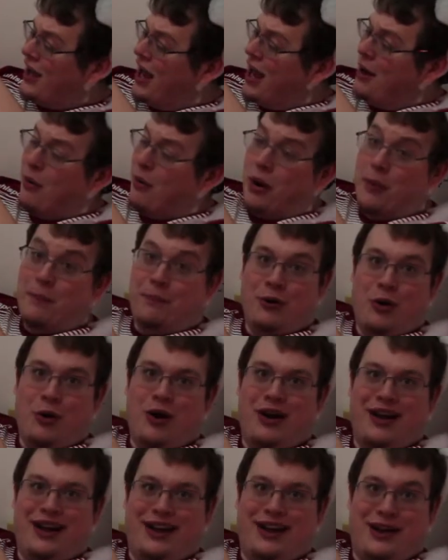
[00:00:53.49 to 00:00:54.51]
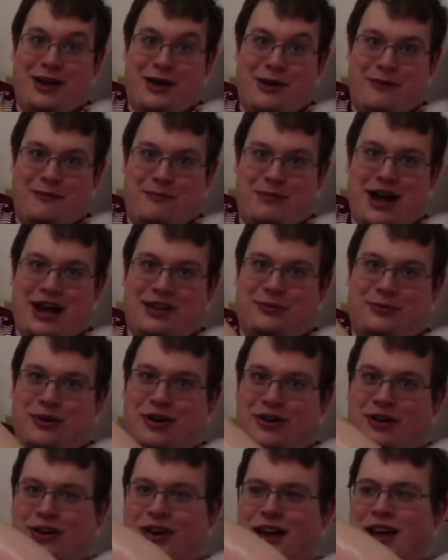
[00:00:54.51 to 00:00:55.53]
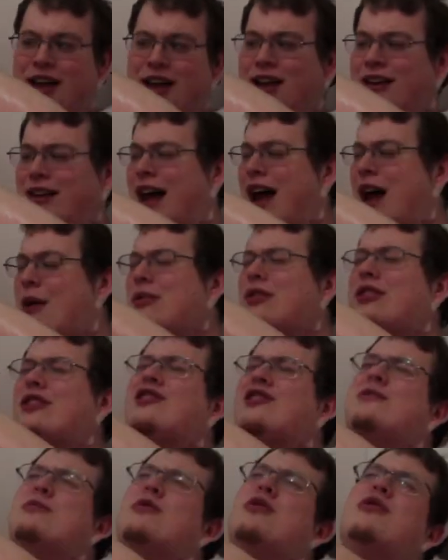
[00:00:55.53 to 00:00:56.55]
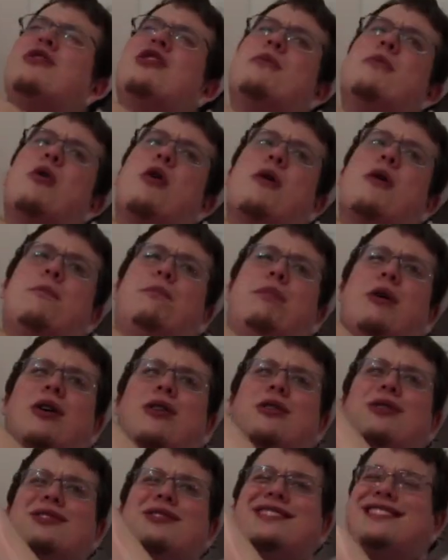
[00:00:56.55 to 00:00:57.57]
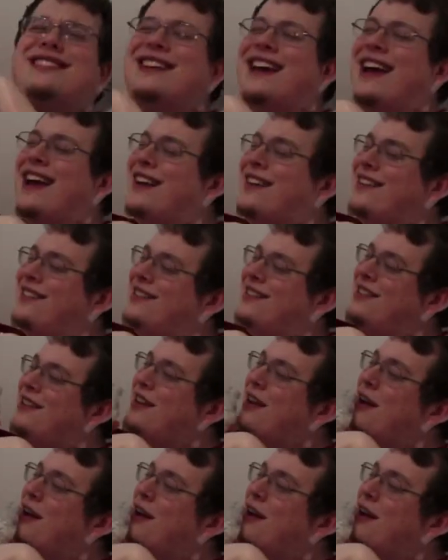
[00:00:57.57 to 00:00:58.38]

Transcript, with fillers: Gamer boy, bathwater. Now with a smoother, more bold taste.